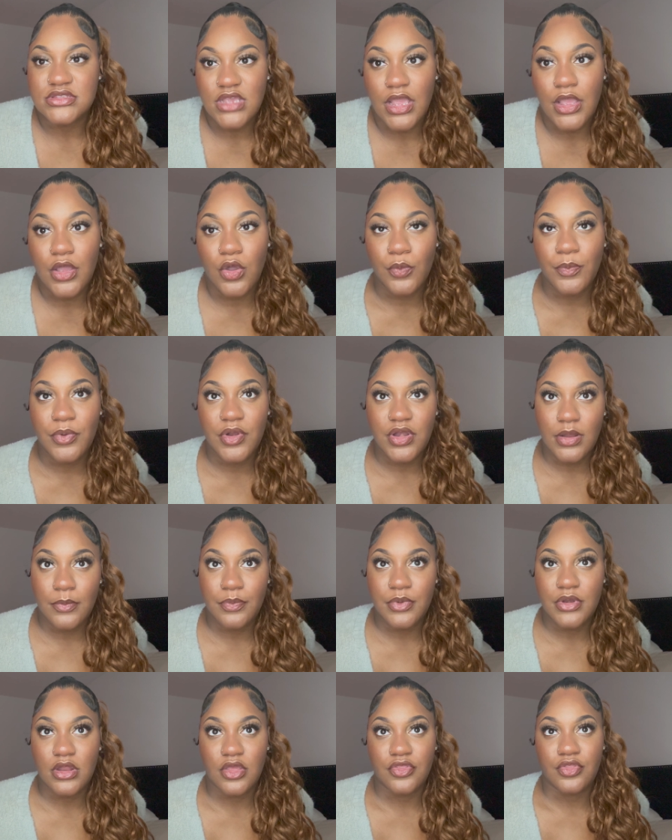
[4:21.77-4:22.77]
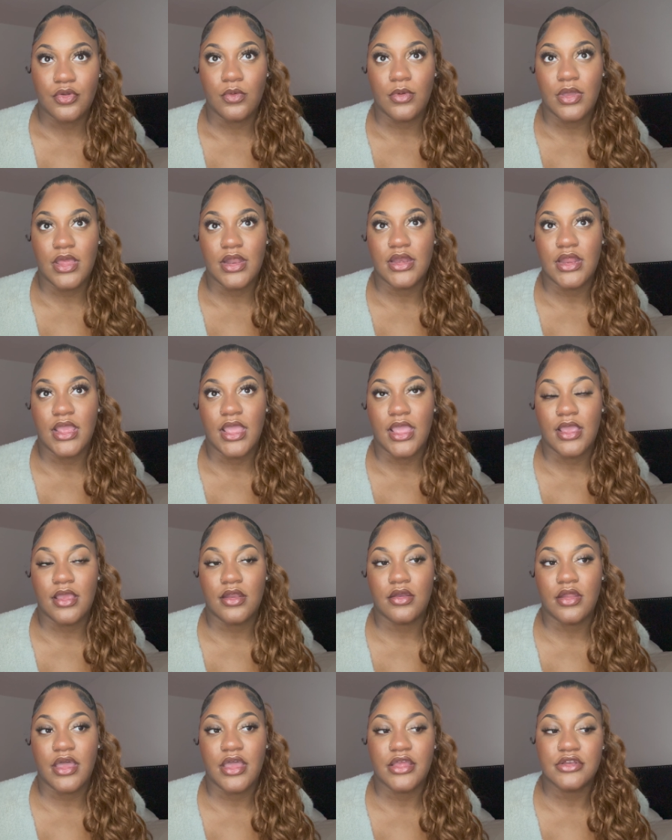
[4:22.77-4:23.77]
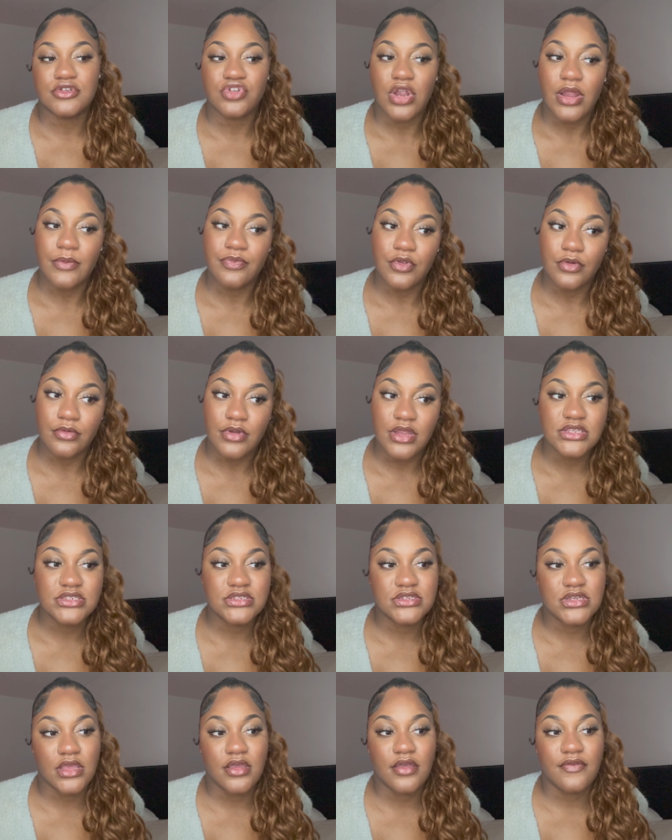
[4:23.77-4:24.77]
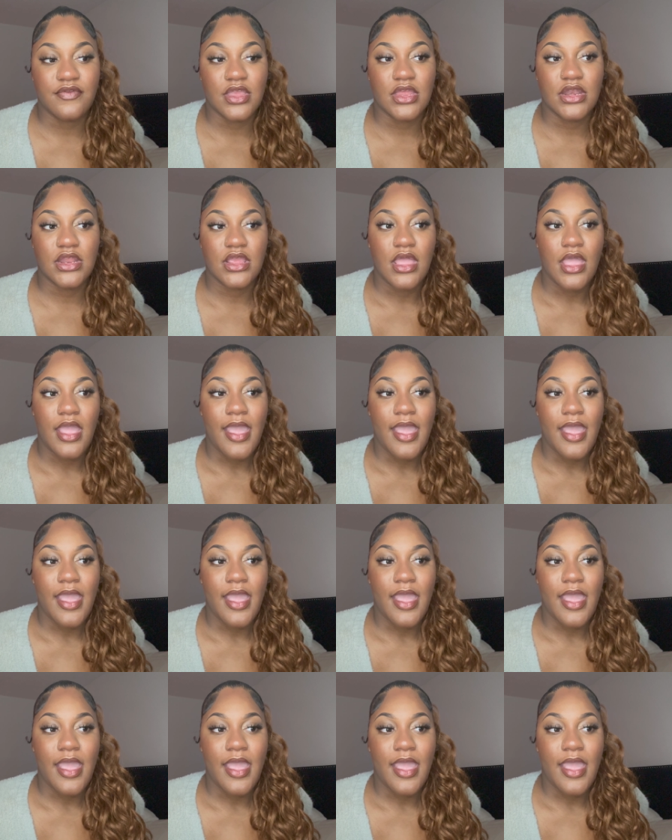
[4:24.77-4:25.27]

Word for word: I opened up another one and I dropped the rest of it